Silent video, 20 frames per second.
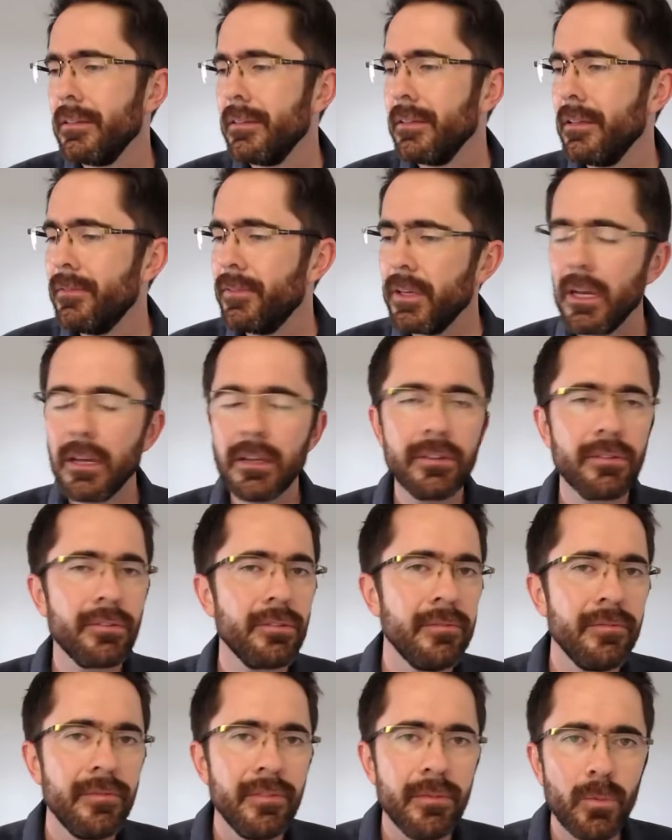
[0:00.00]
If you're going
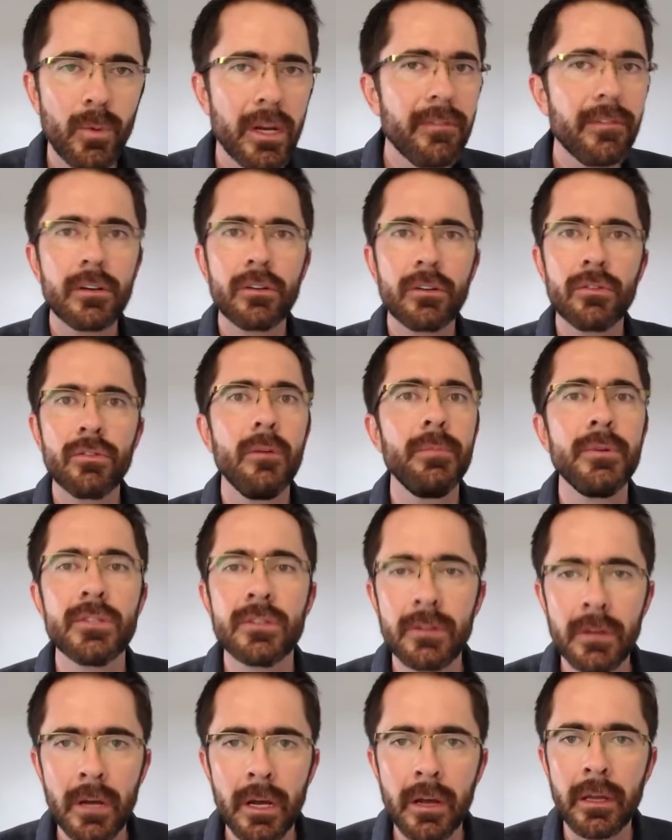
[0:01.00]
through whatever crop is
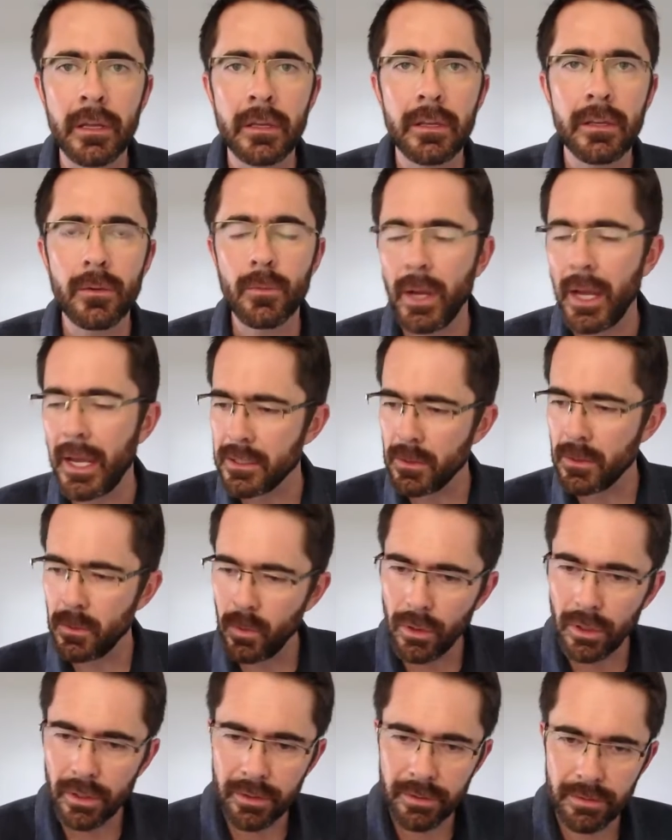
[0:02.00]
growing, as you
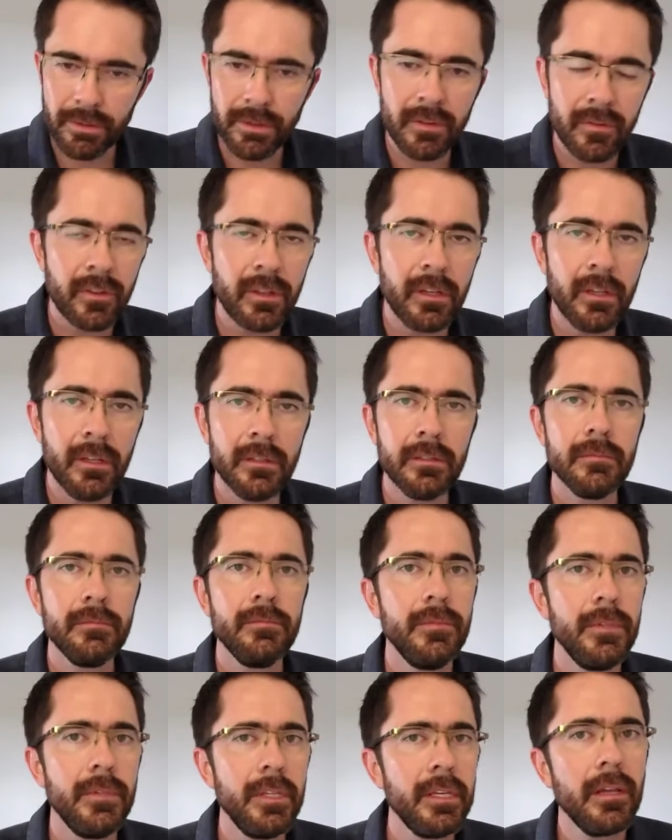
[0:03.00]
walk through the field,
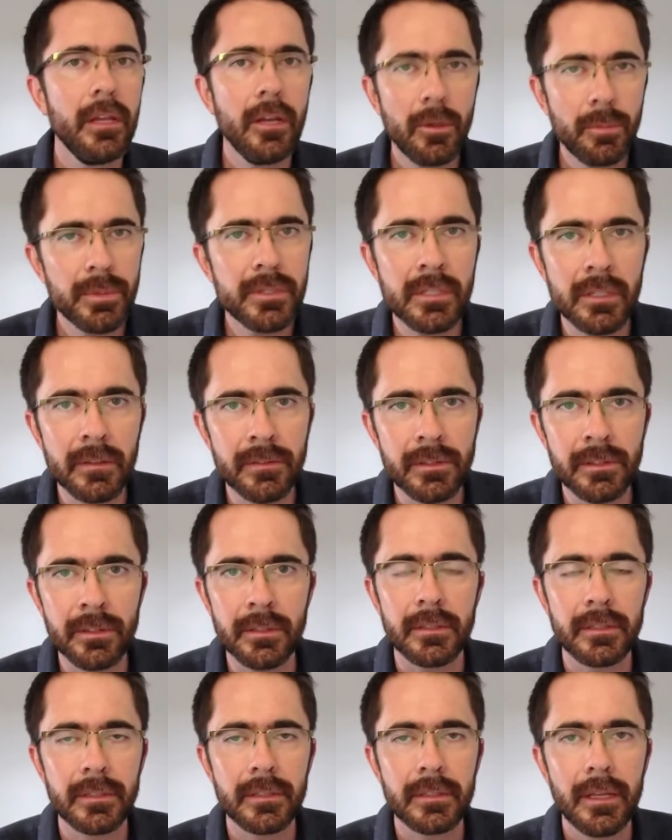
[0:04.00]
you can help yourself to it.
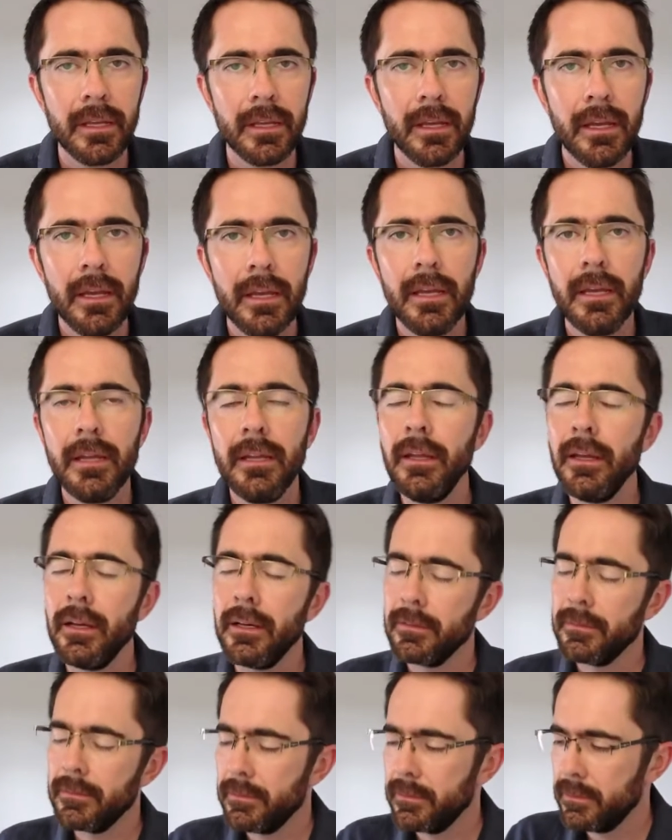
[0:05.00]

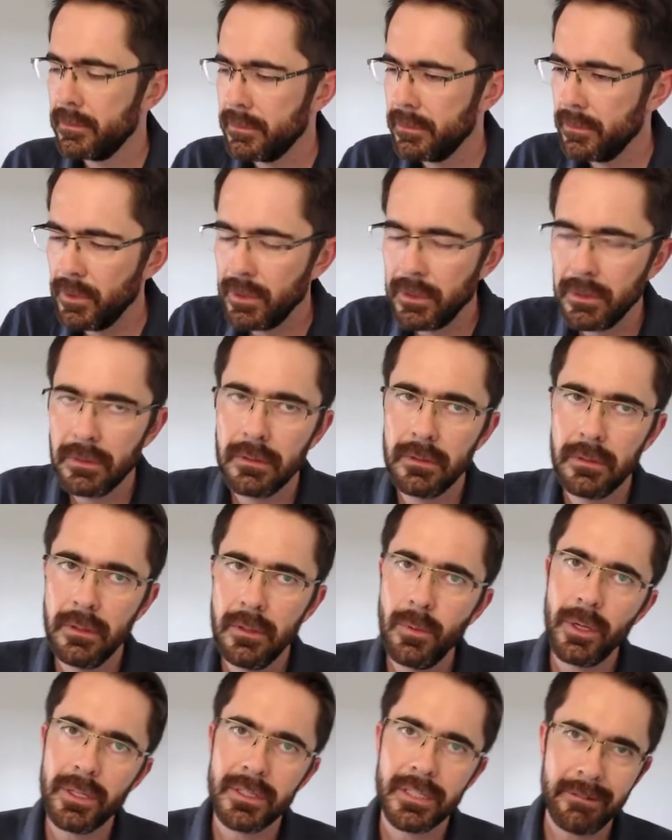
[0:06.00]
Now, you
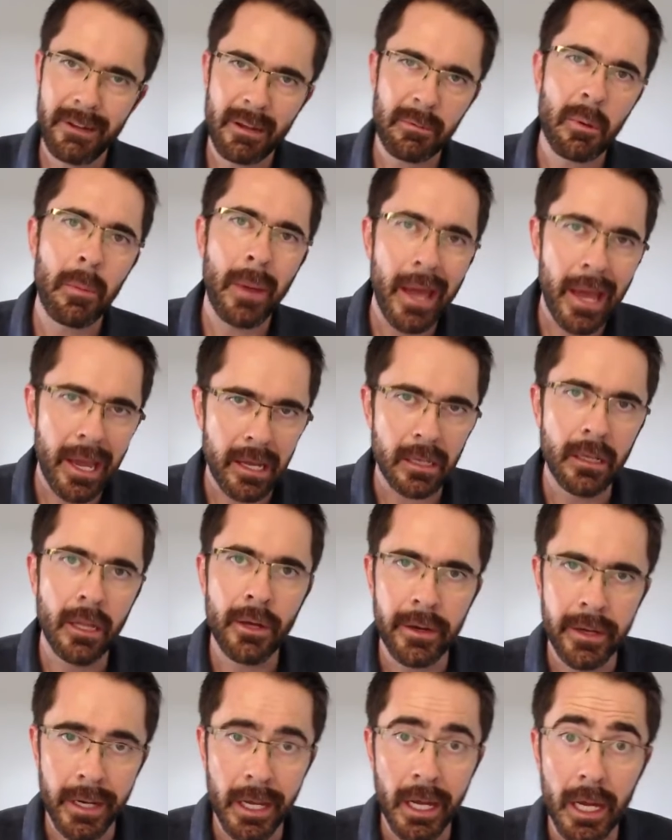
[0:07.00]
went to grab a bag and
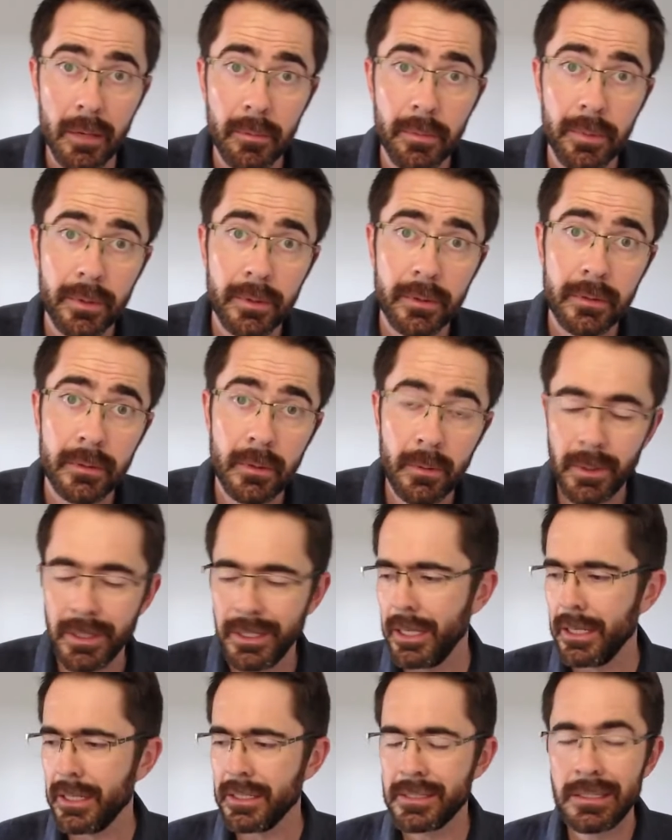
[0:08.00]
load it up. You went to
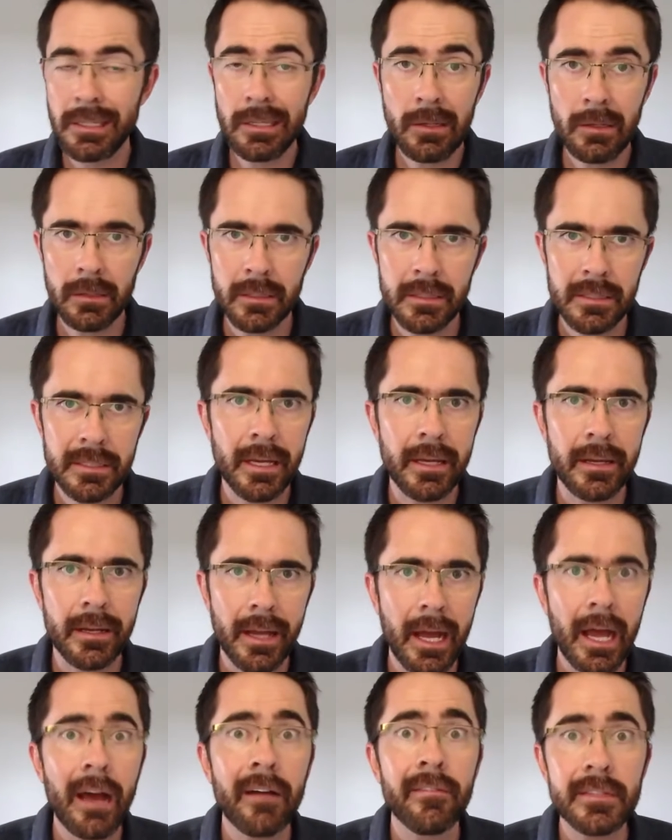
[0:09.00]
get a sickle and start
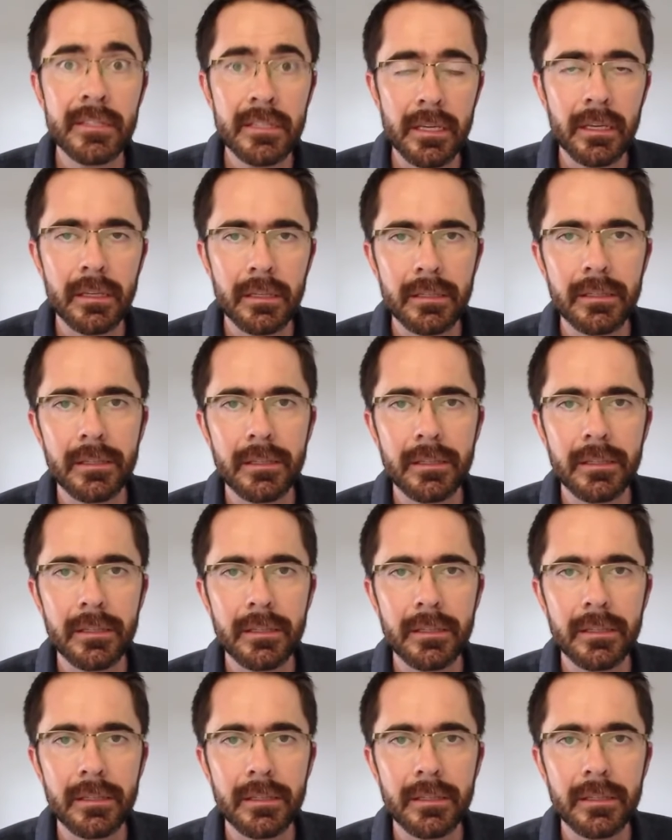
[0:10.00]
harvesting.